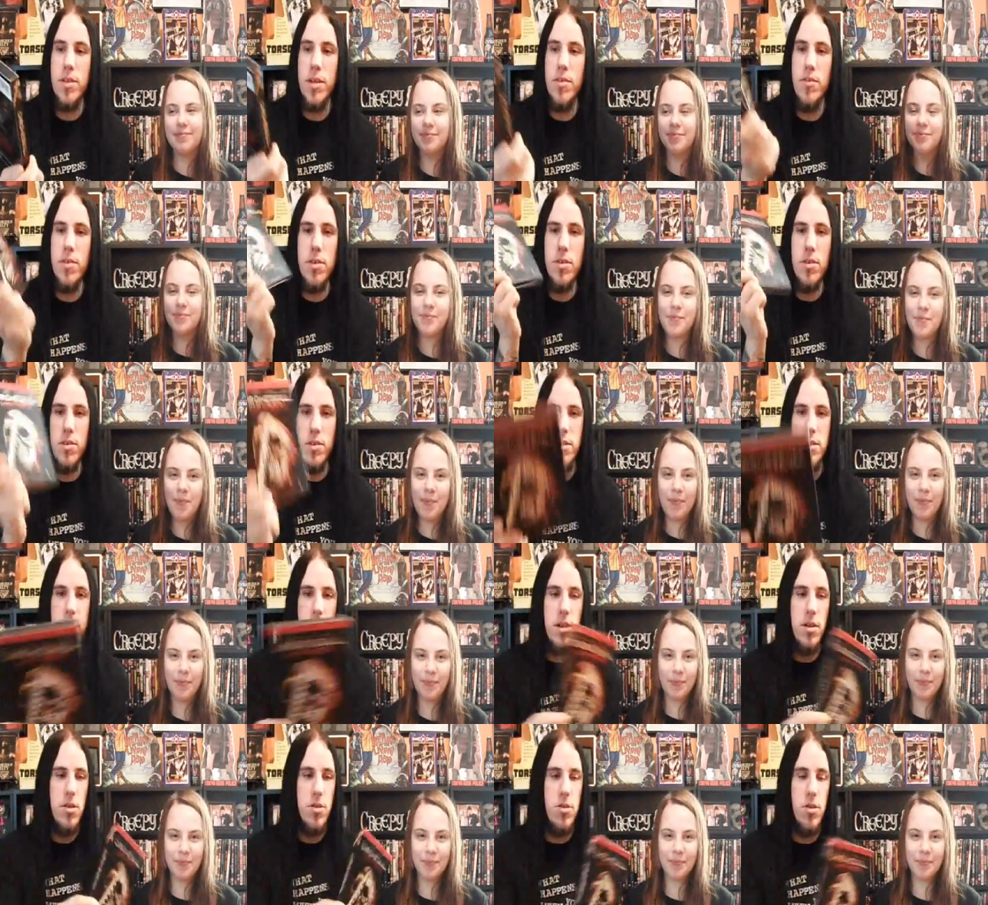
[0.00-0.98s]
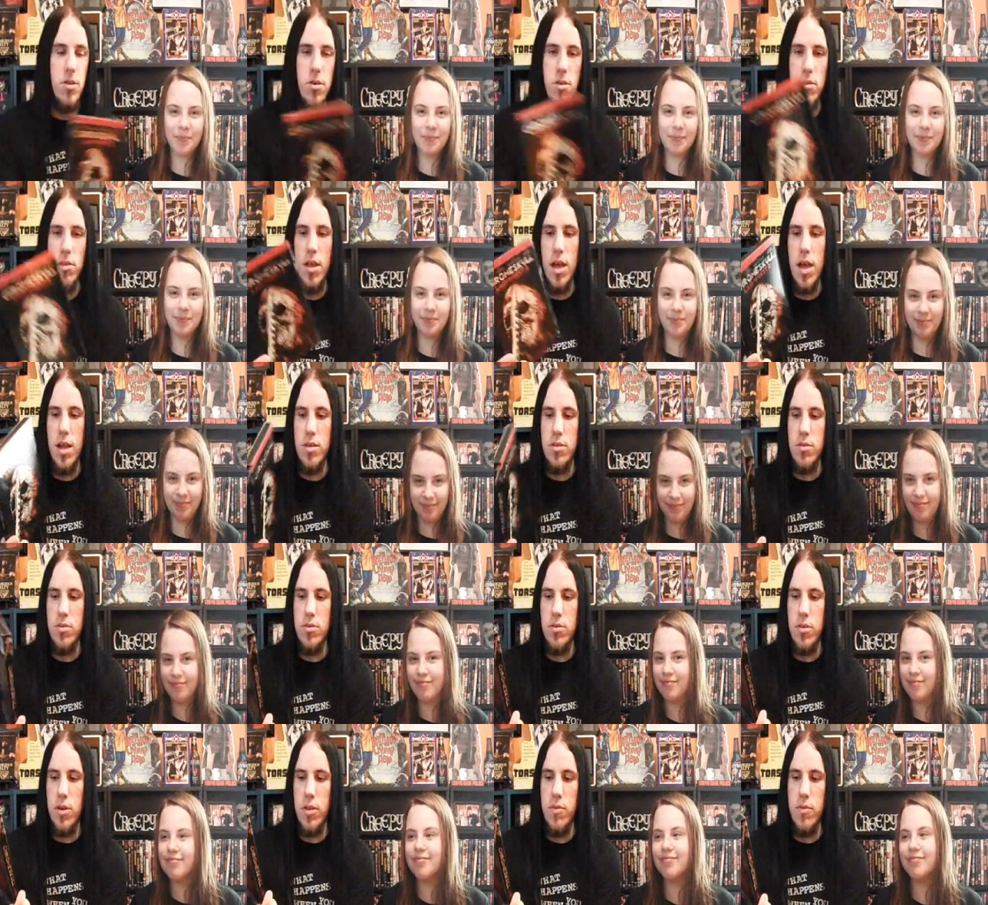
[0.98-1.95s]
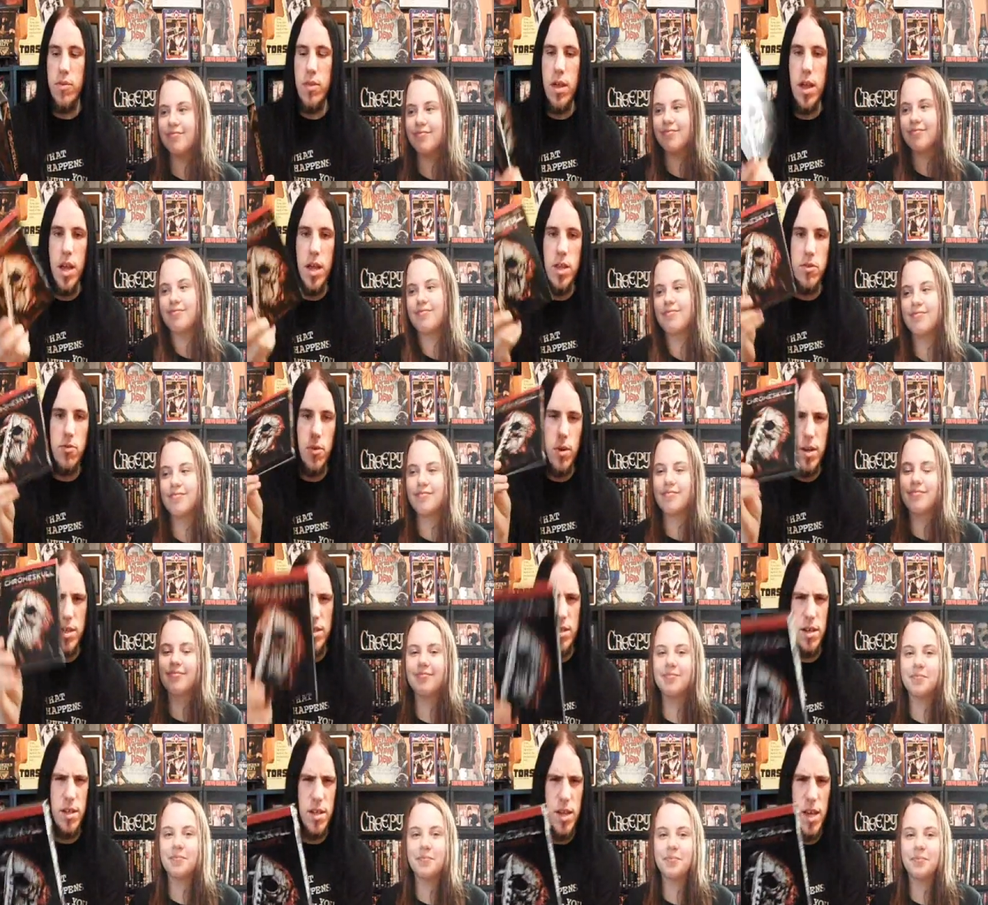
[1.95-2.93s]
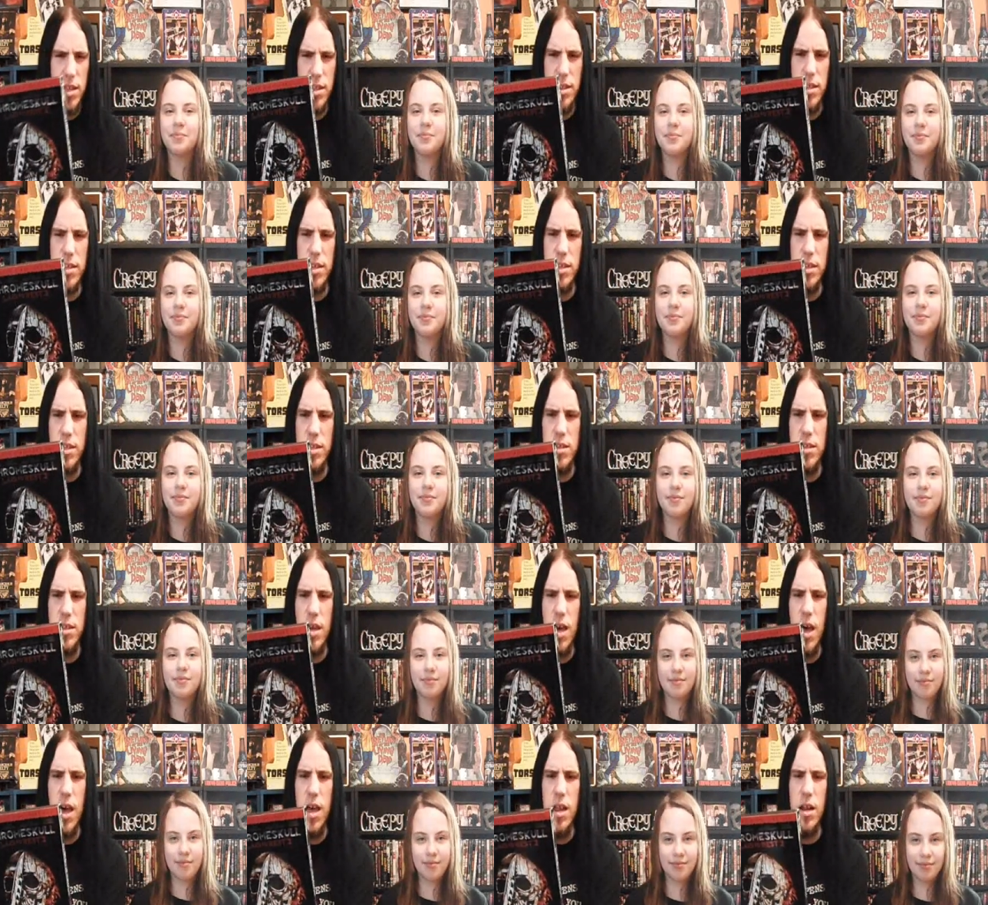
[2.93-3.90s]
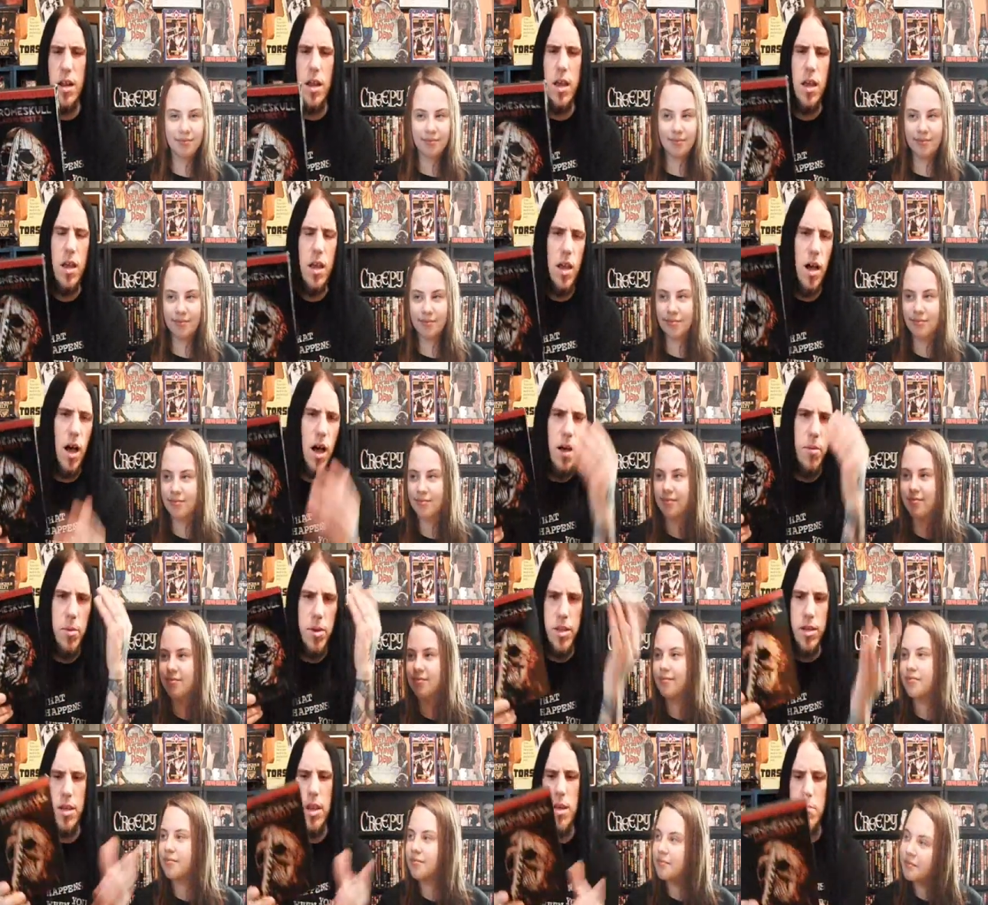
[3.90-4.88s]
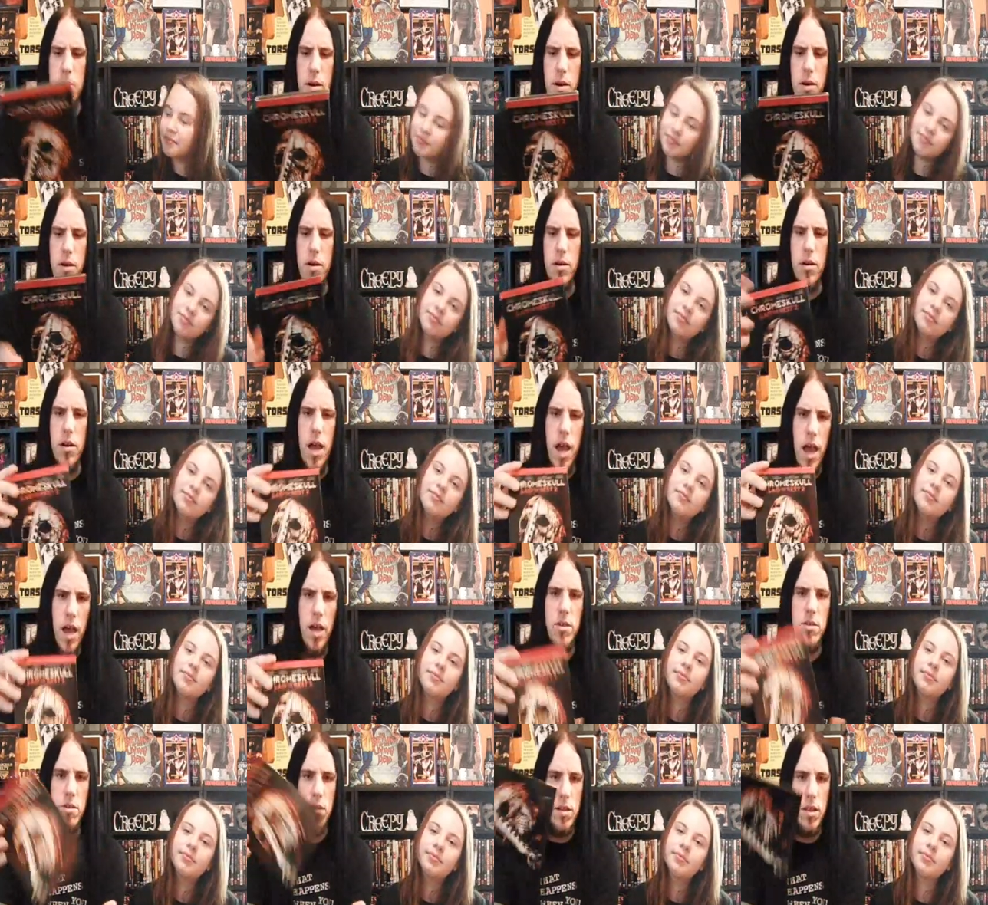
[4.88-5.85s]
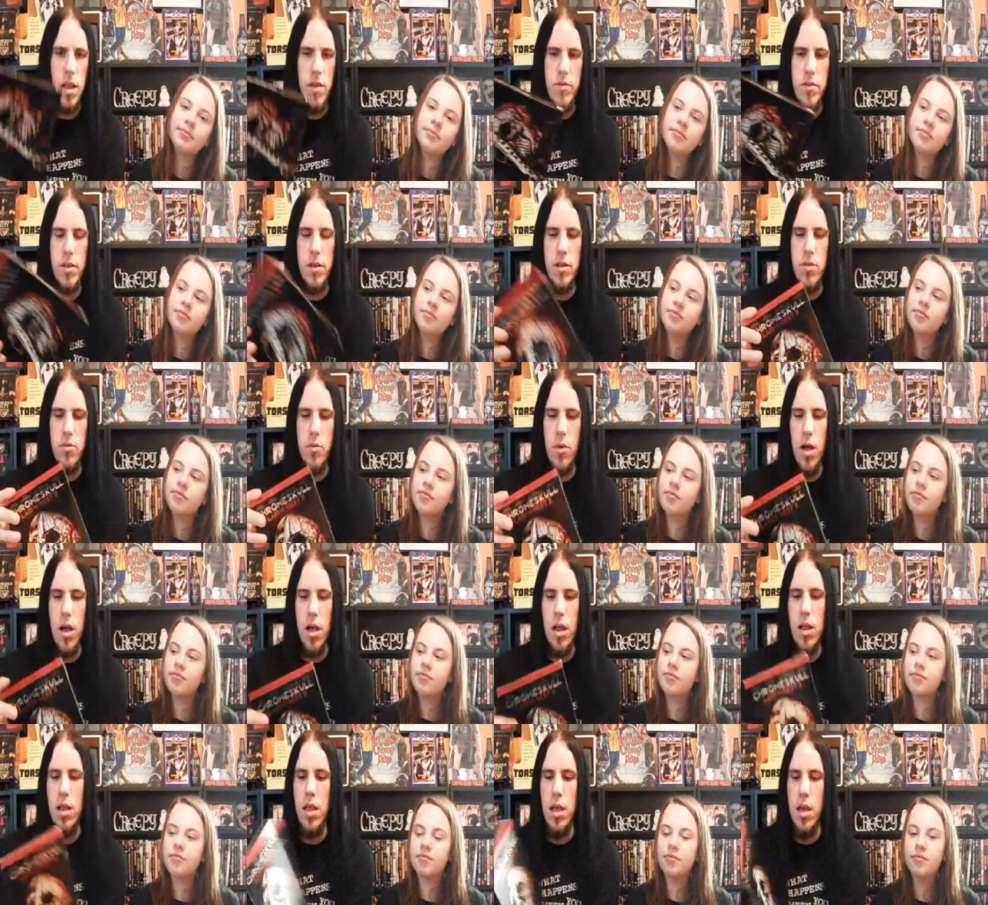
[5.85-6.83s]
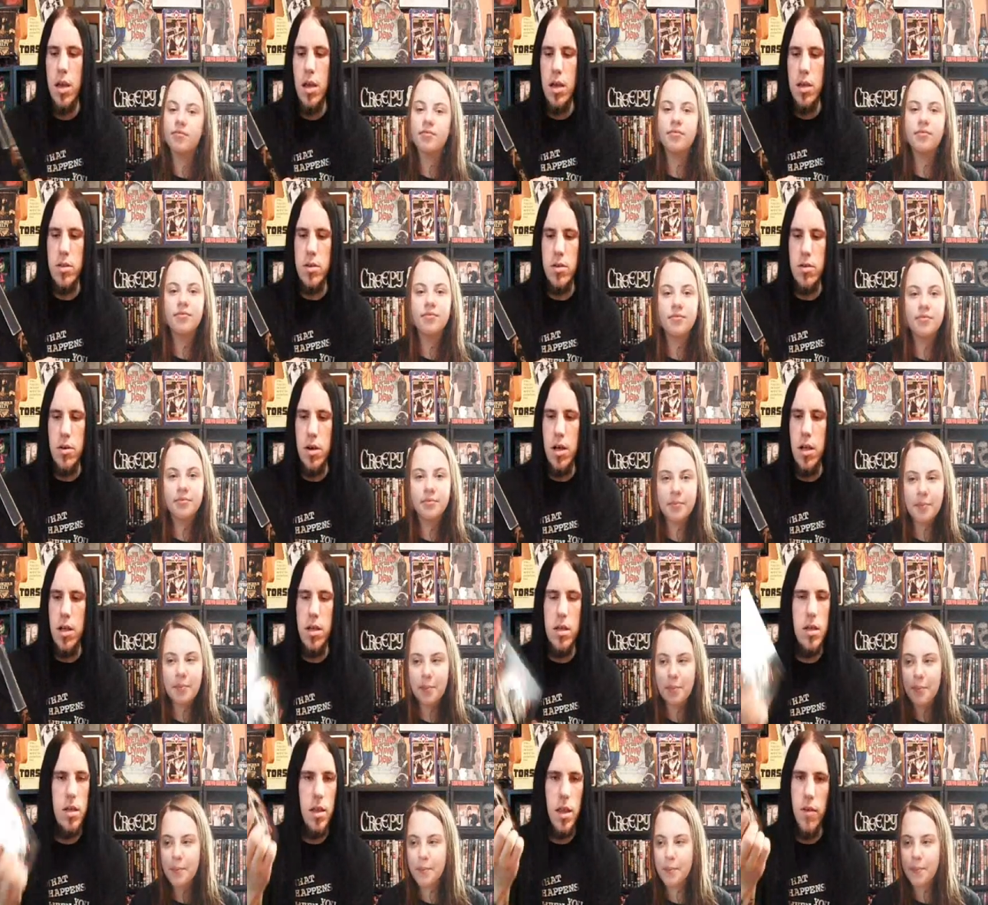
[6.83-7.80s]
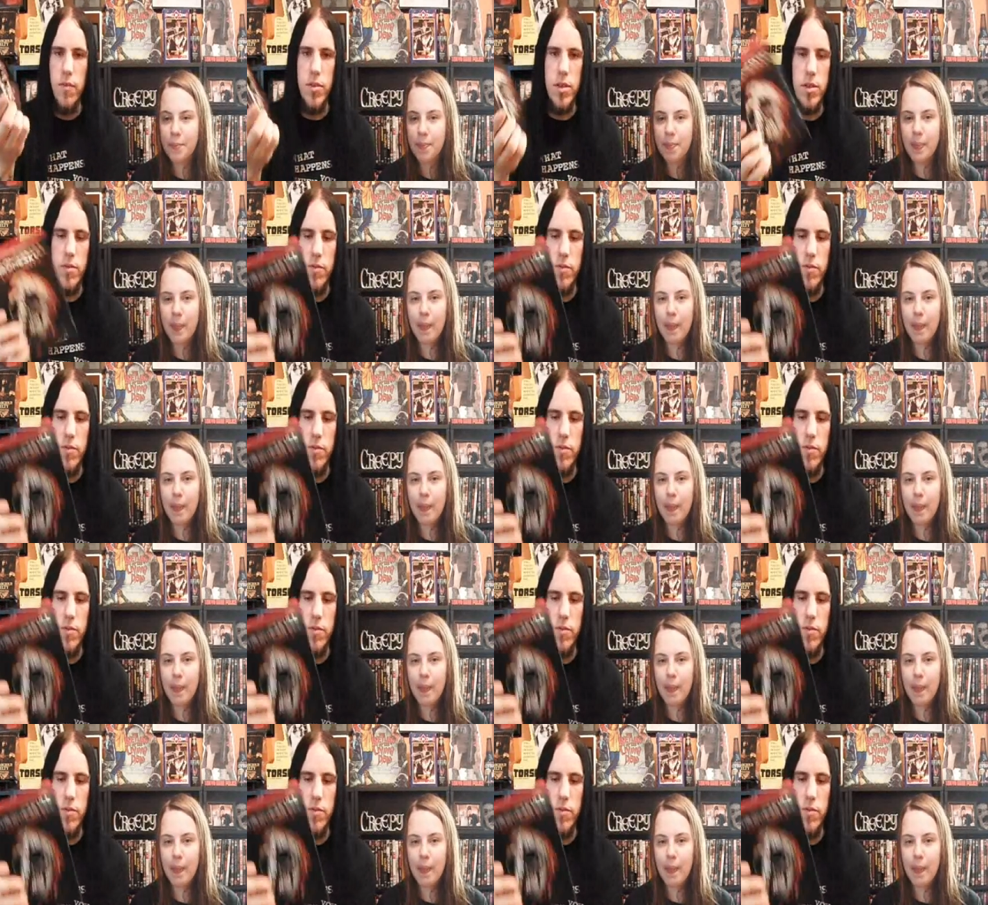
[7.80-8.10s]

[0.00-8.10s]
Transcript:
Speaker 1: this evening, so excited to show her that. She'll join us for that. twenty-six hasn't seen this yet. Uh, Missus Headbanger has. She loves it as well. So uh, love